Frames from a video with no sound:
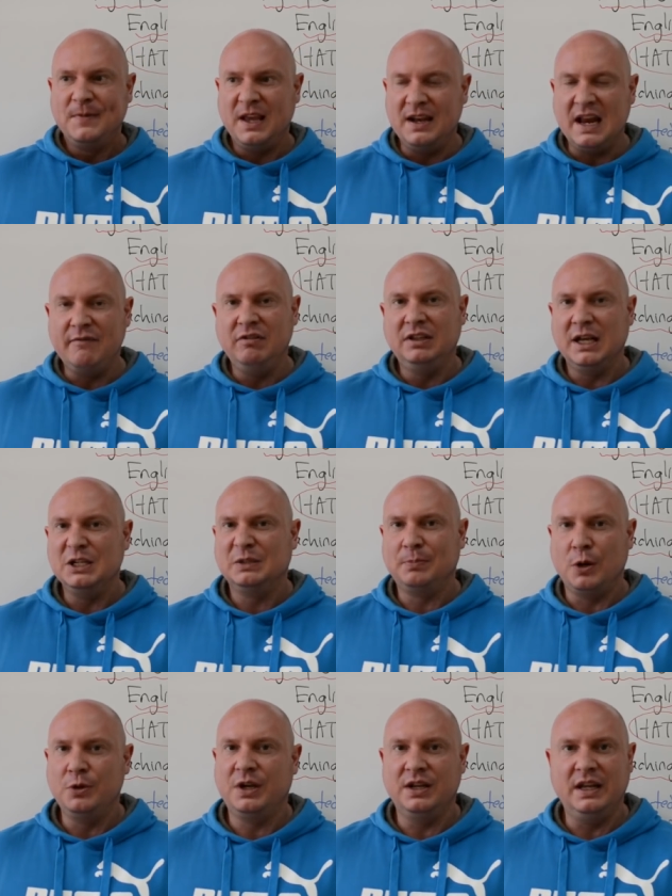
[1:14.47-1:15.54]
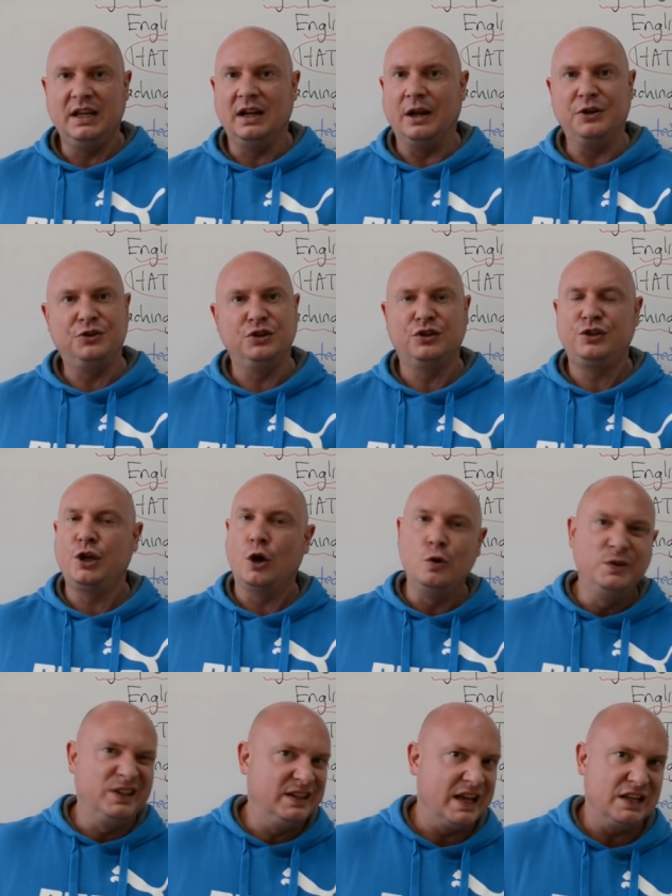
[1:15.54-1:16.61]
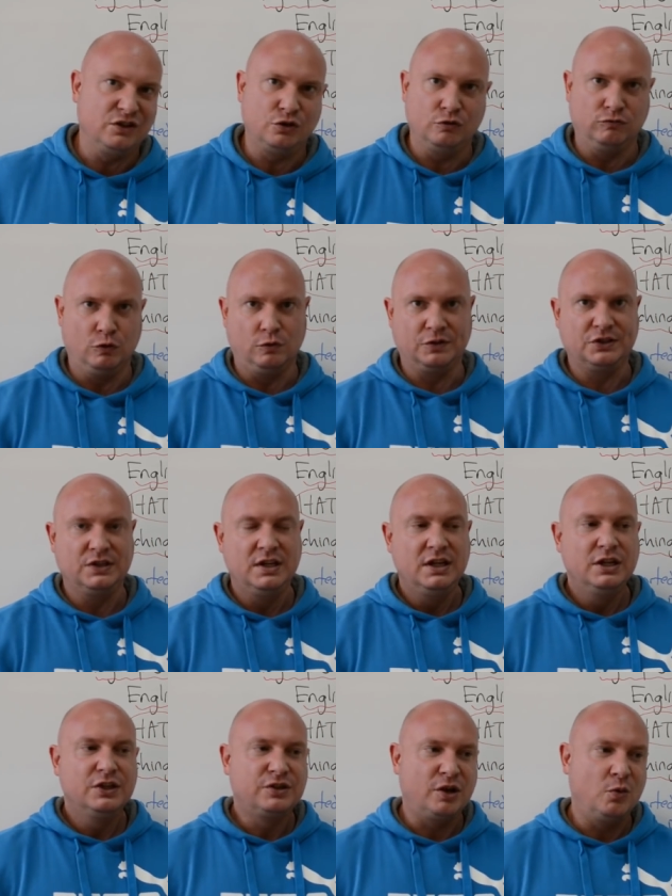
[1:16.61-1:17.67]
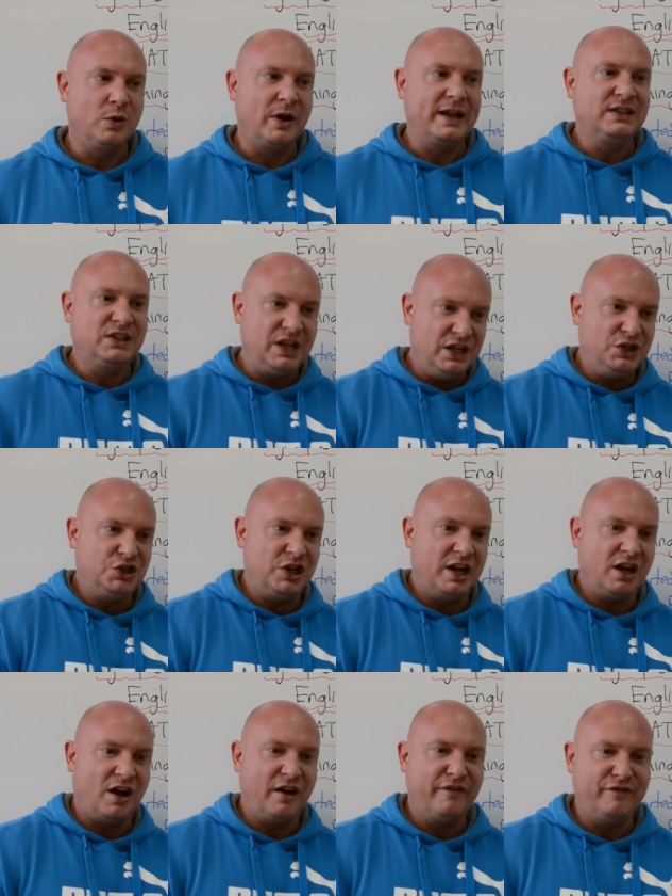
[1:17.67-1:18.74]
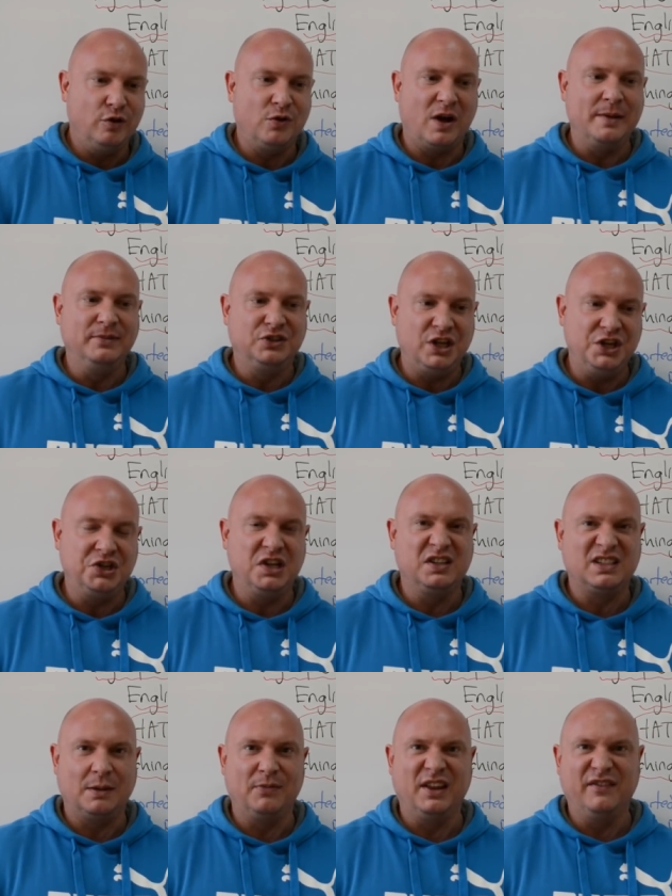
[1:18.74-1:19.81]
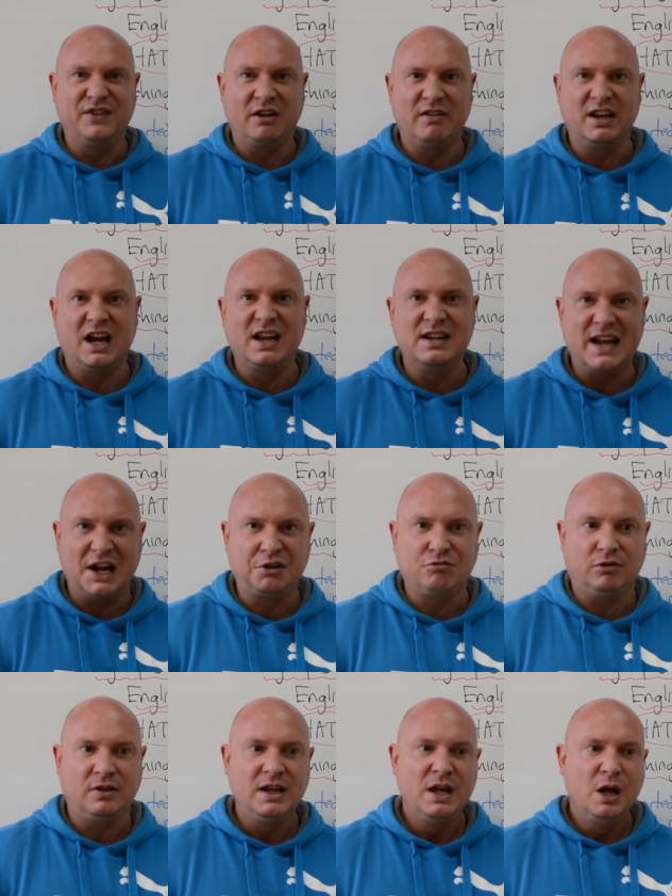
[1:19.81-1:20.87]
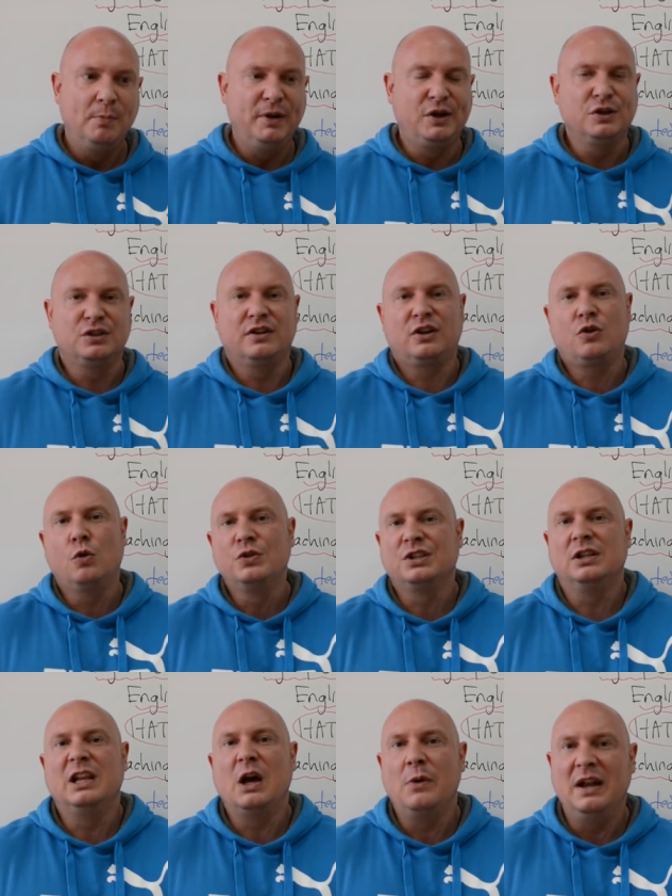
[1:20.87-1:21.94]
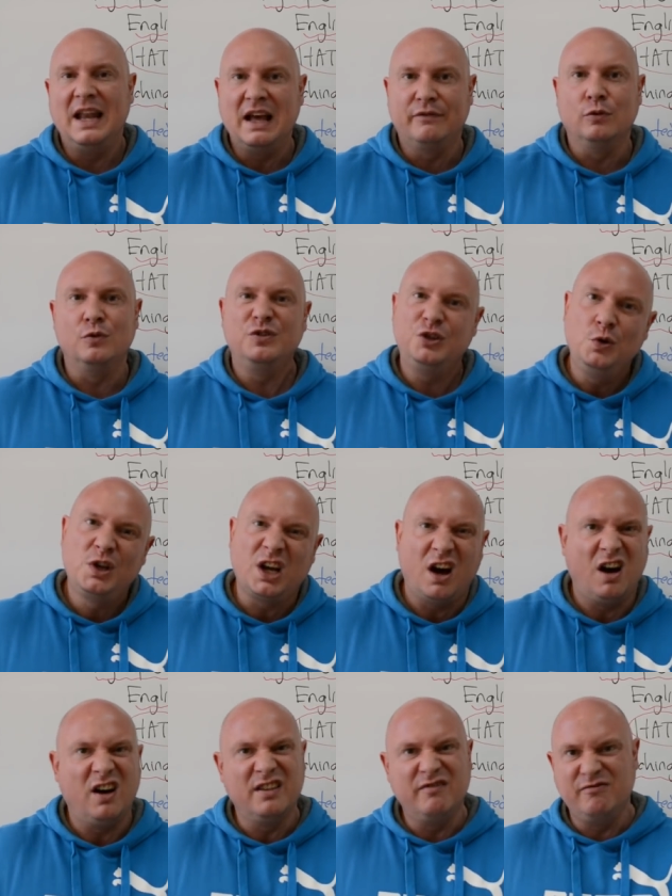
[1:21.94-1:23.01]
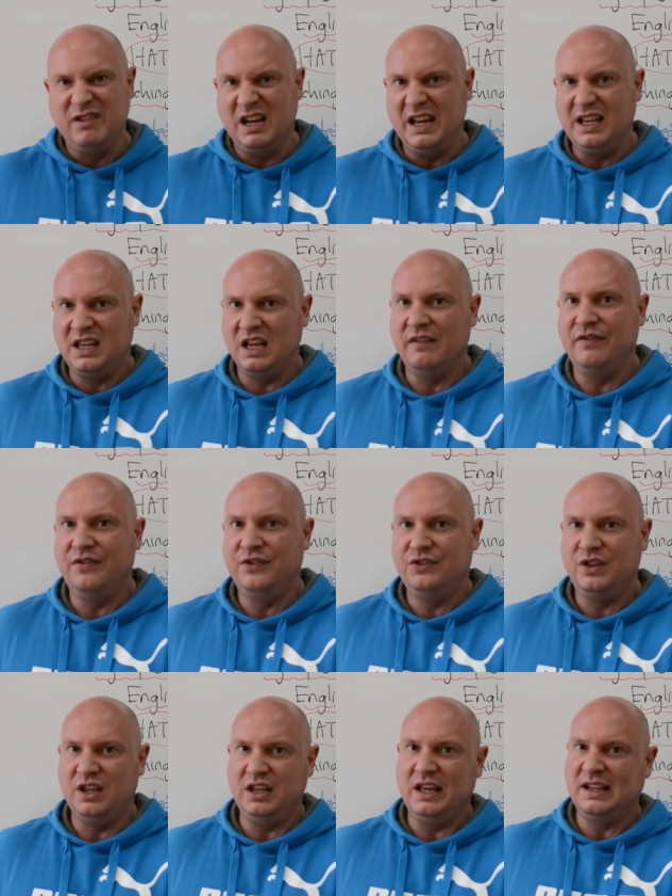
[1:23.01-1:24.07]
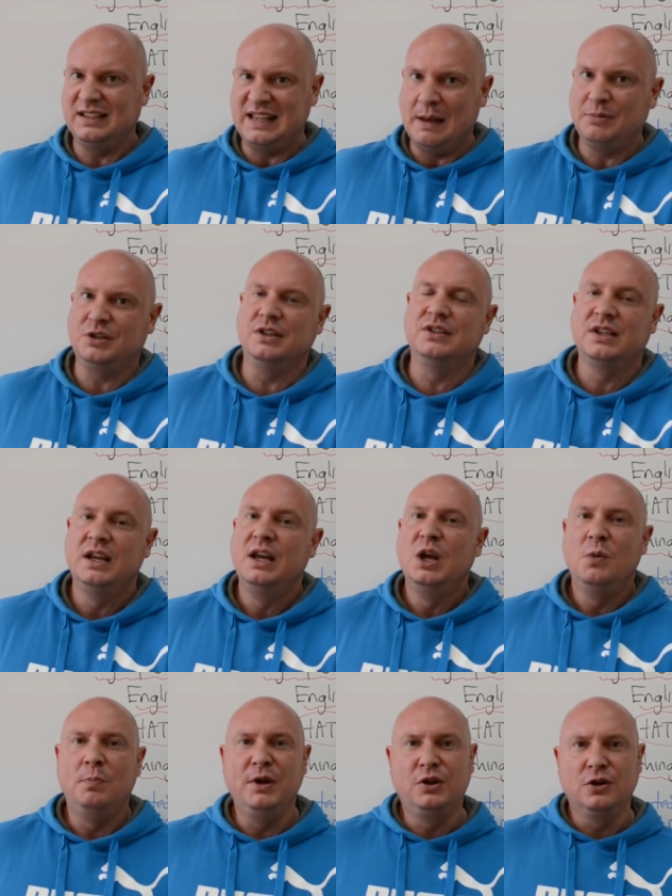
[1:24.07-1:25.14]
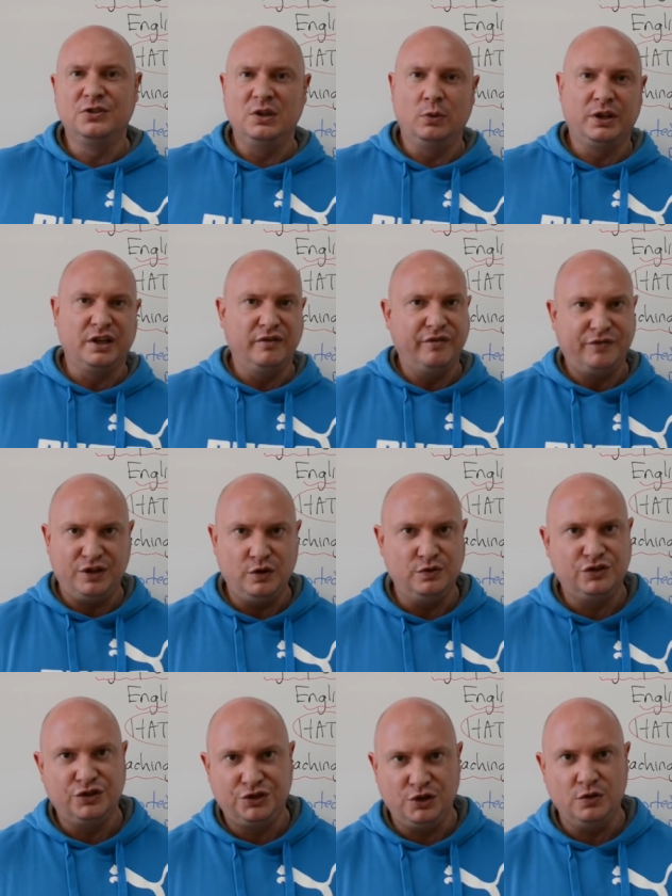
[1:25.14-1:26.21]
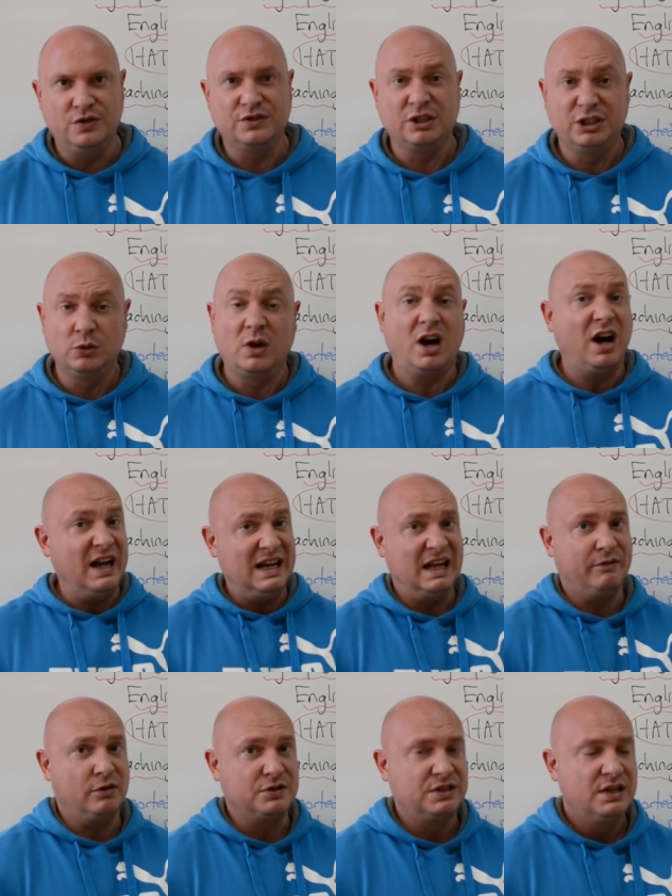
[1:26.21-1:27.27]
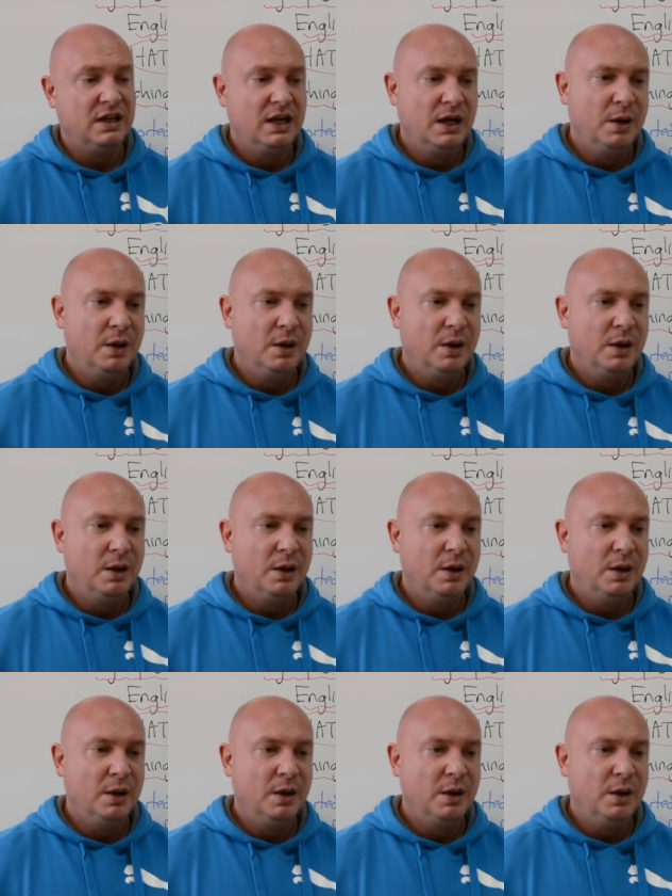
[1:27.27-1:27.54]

in everyday spoken English just goes against the rules. So when I teach it, I feel I'm teaching something very unnatural, because of course at lower levels you can't really give the exceptions because it will confuse students. I do at high levels,